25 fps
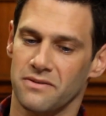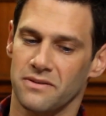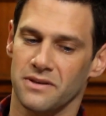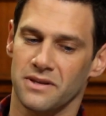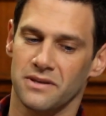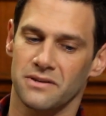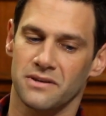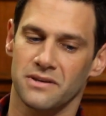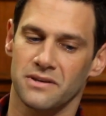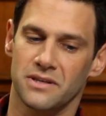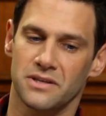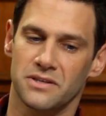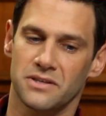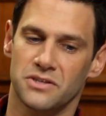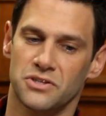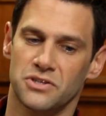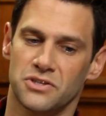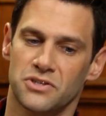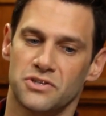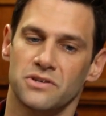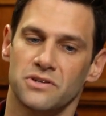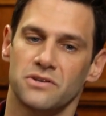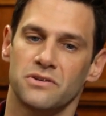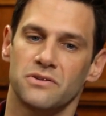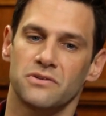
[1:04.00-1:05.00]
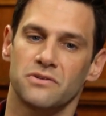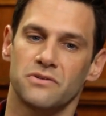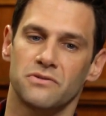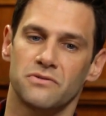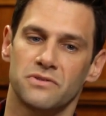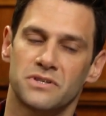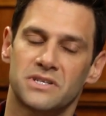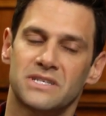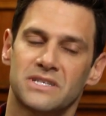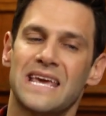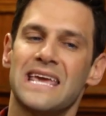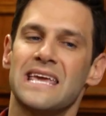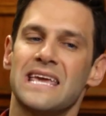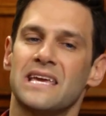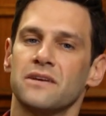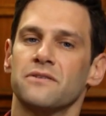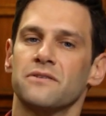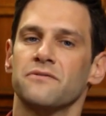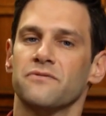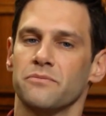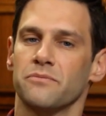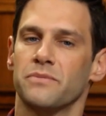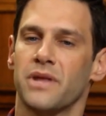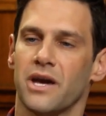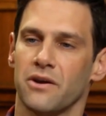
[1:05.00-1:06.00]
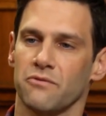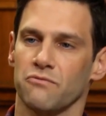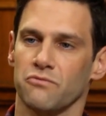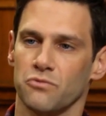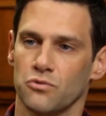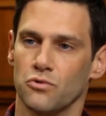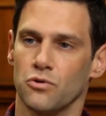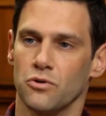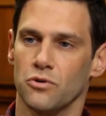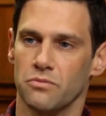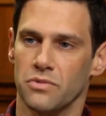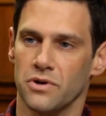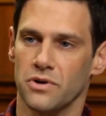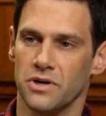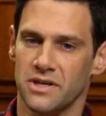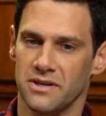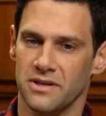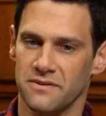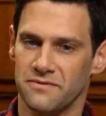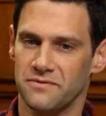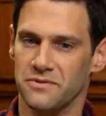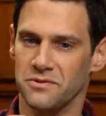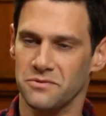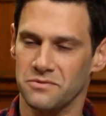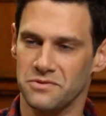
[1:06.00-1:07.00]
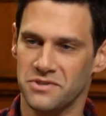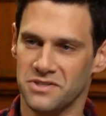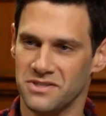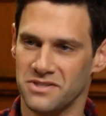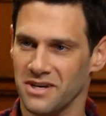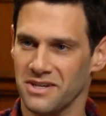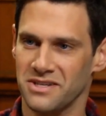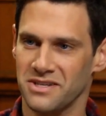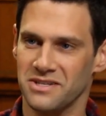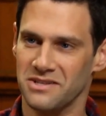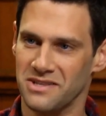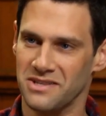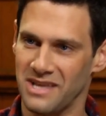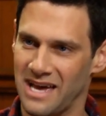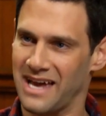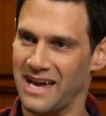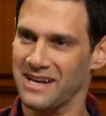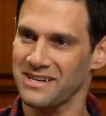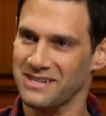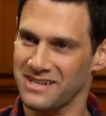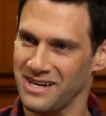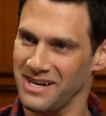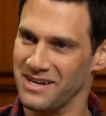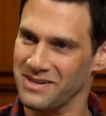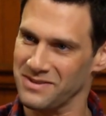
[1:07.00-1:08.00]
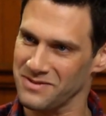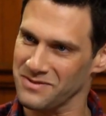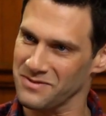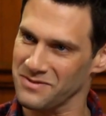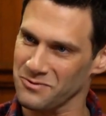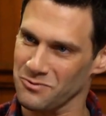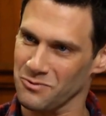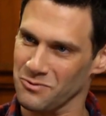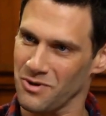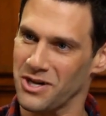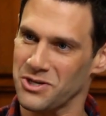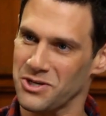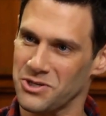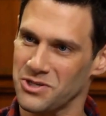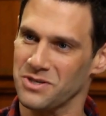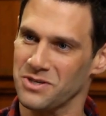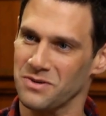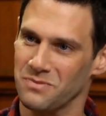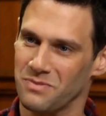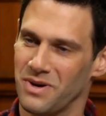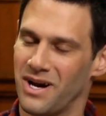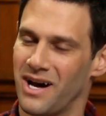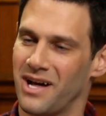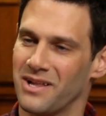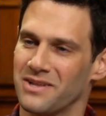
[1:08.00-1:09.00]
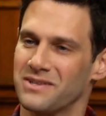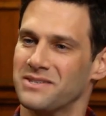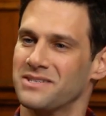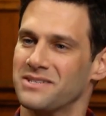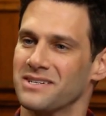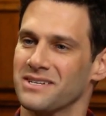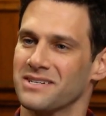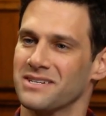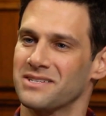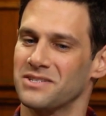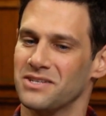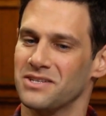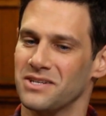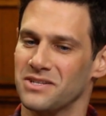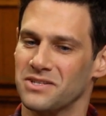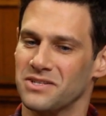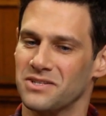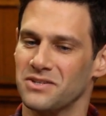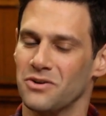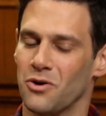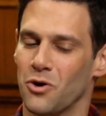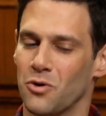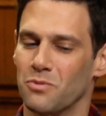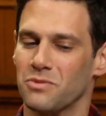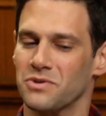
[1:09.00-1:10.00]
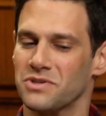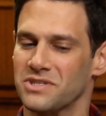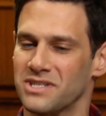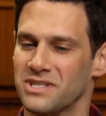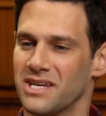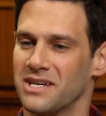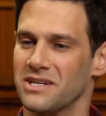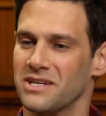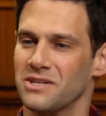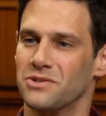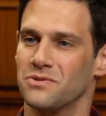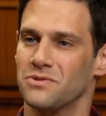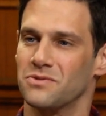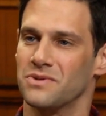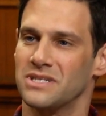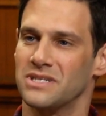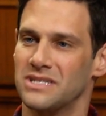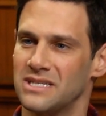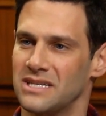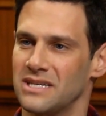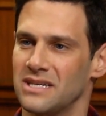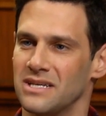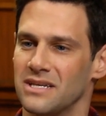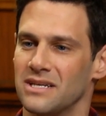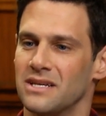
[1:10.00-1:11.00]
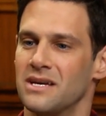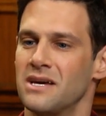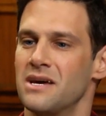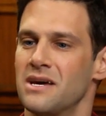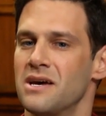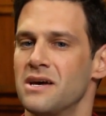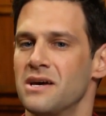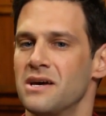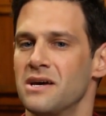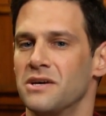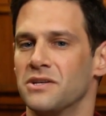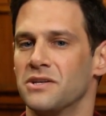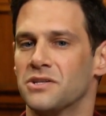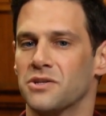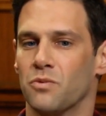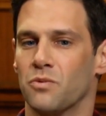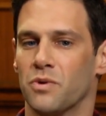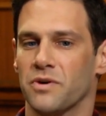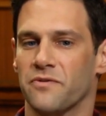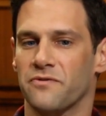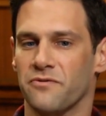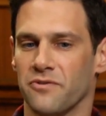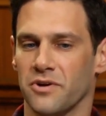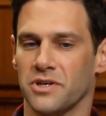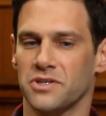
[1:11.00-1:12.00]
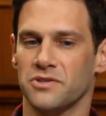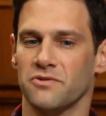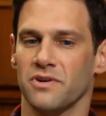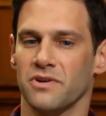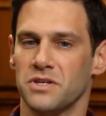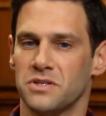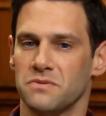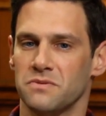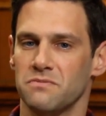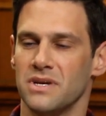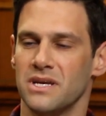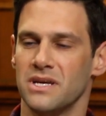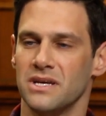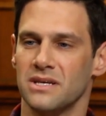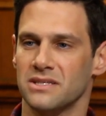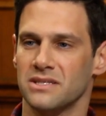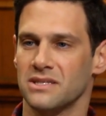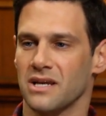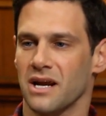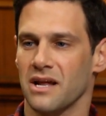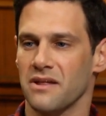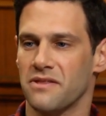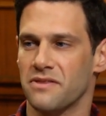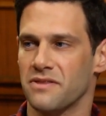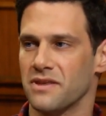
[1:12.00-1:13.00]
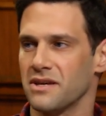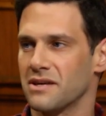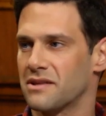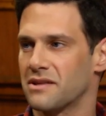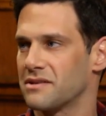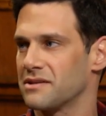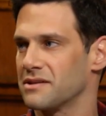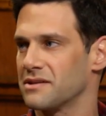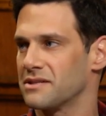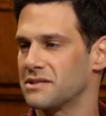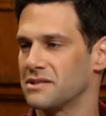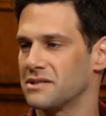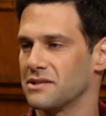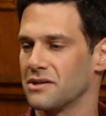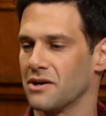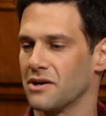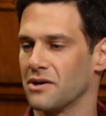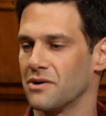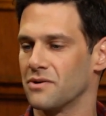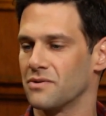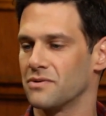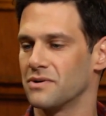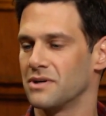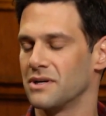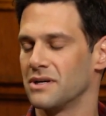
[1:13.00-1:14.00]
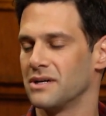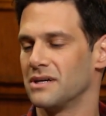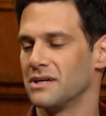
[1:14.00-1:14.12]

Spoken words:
that it's taken from that rule book. If you study that kind of Russian politics, it's almost taken to a T. So what frustrates me is that I think that, you know,